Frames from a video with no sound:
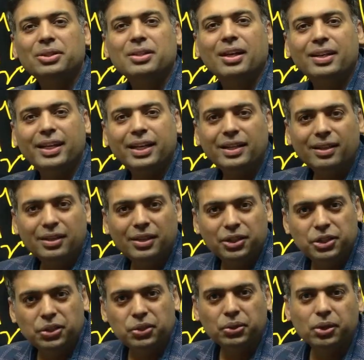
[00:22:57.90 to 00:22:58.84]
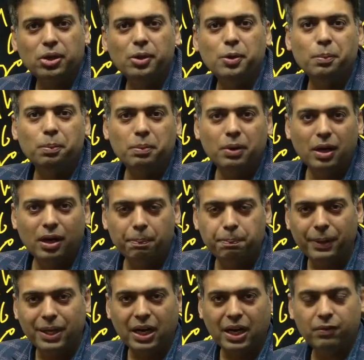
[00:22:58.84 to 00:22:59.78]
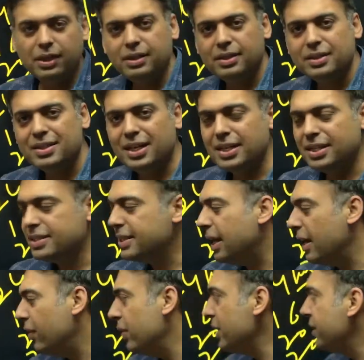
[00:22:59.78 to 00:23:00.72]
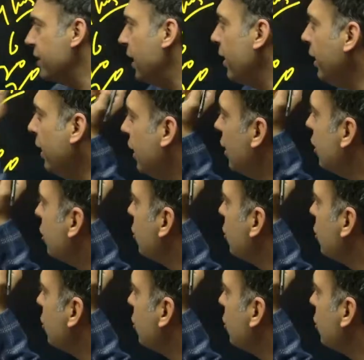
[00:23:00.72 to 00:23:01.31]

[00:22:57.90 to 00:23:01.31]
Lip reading: 13 euro per hour. That is the average salary.